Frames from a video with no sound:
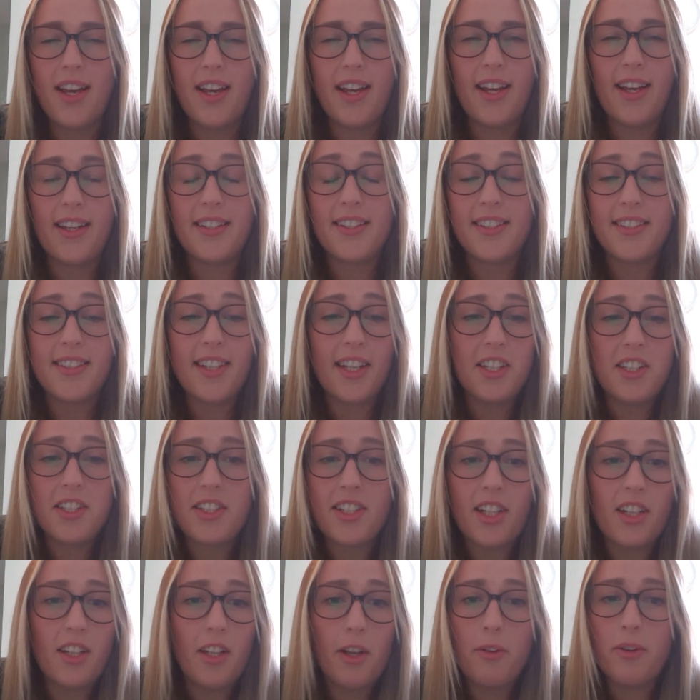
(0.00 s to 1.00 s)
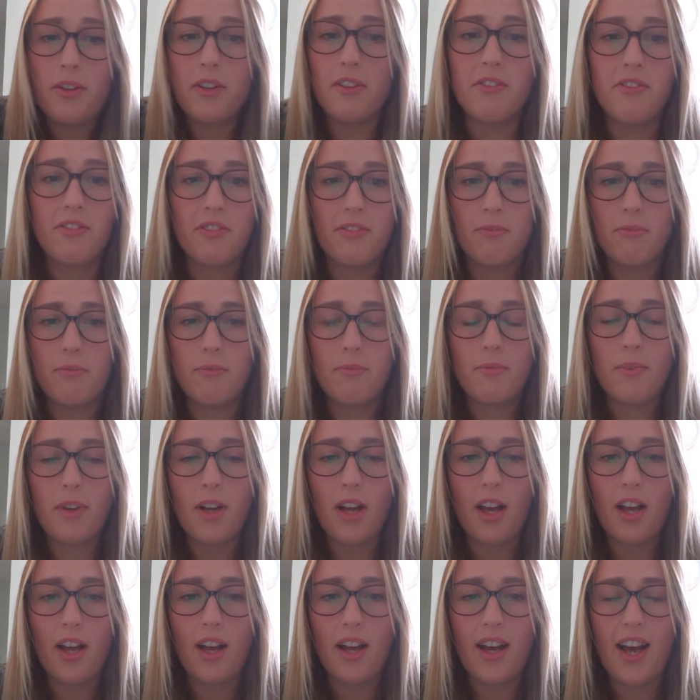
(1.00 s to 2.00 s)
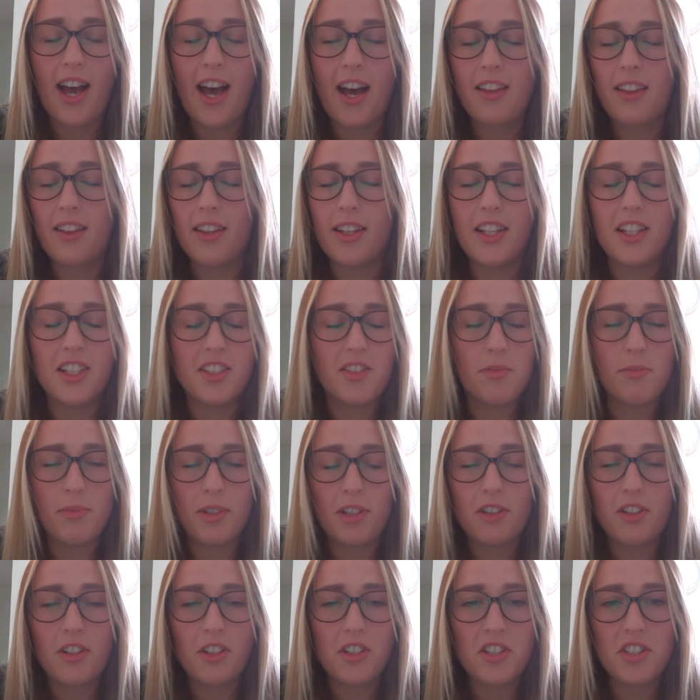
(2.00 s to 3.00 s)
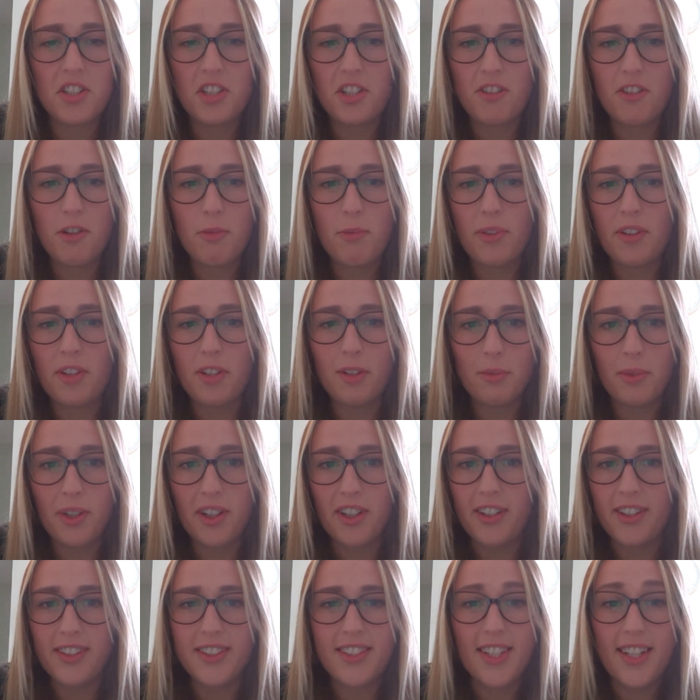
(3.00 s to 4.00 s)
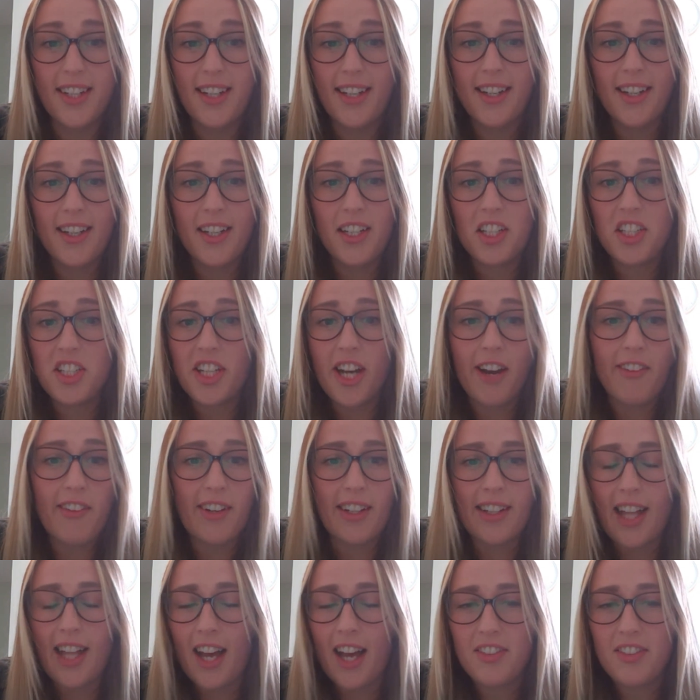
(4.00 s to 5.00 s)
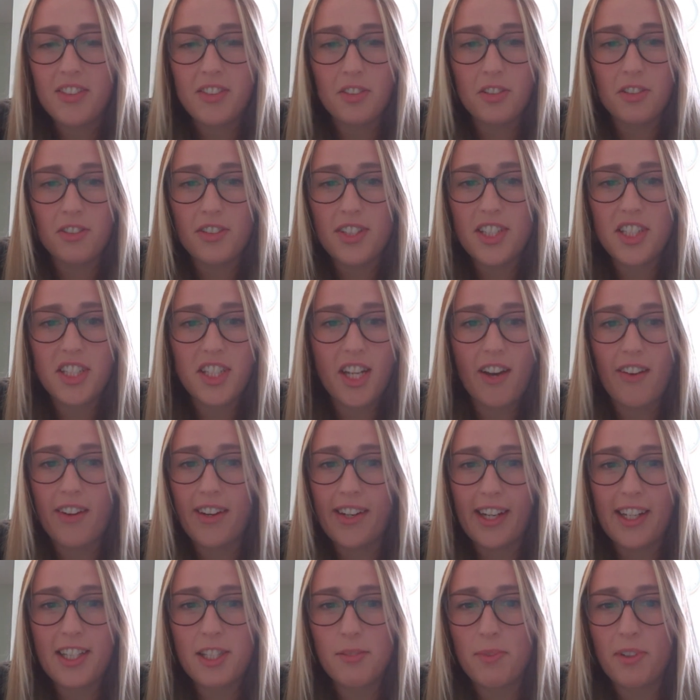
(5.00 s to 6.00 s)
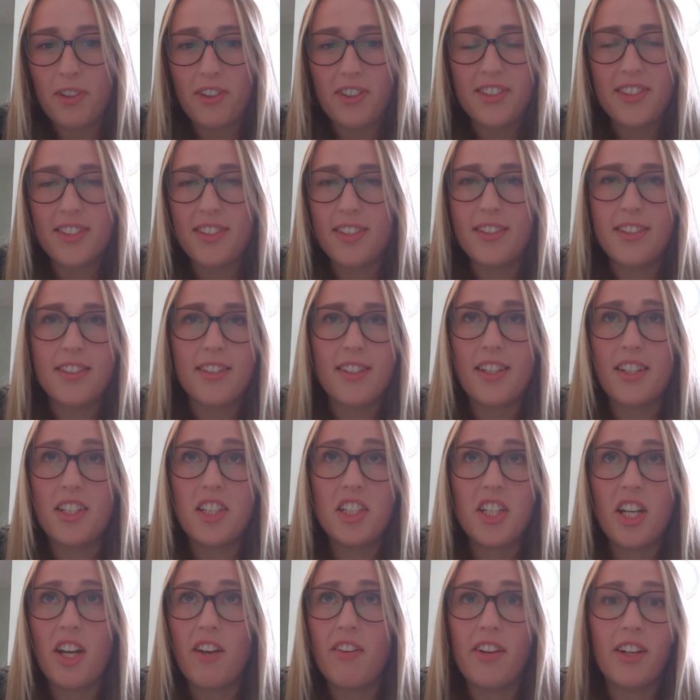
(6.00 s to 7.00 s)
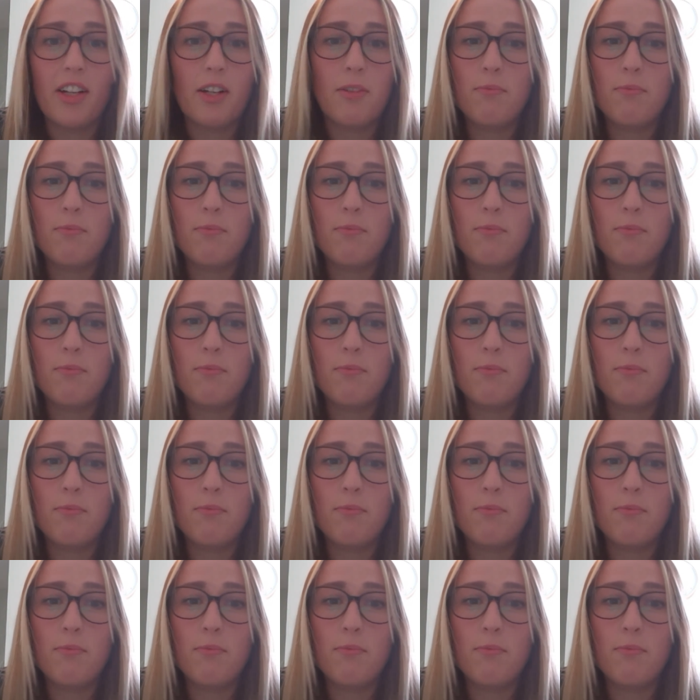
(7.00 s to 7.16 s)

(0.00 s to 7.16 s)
It's essentially a load of athletes from across Europe and the world sharing life stories, sharing experiences, and sharing a